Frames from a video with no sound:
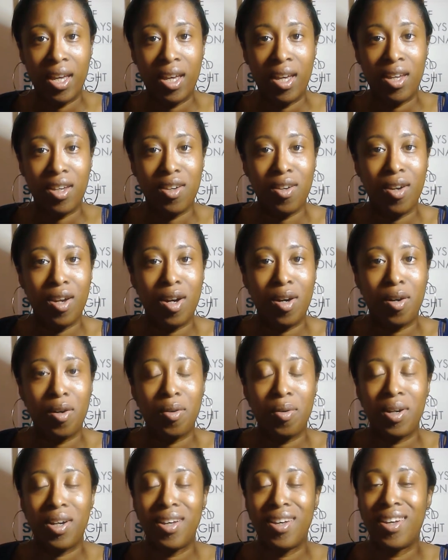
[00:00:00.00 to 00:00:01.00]
You
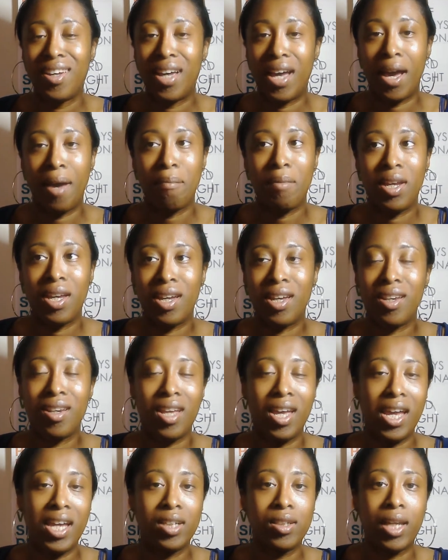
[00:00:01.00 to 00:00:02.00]
know, I mean,
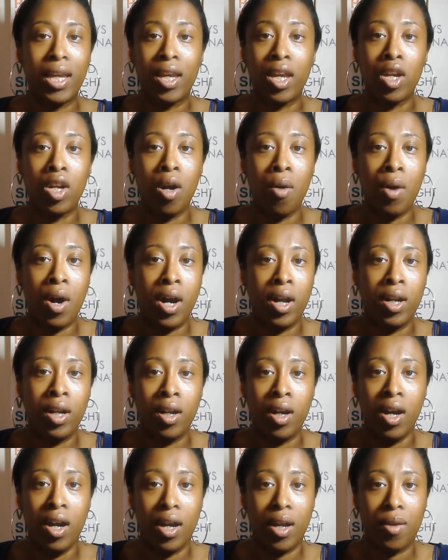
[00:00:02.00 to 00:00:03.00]
it can go on and
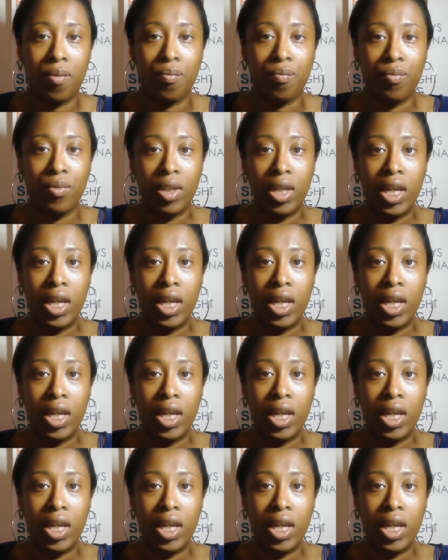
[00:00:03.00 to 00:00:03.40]
on.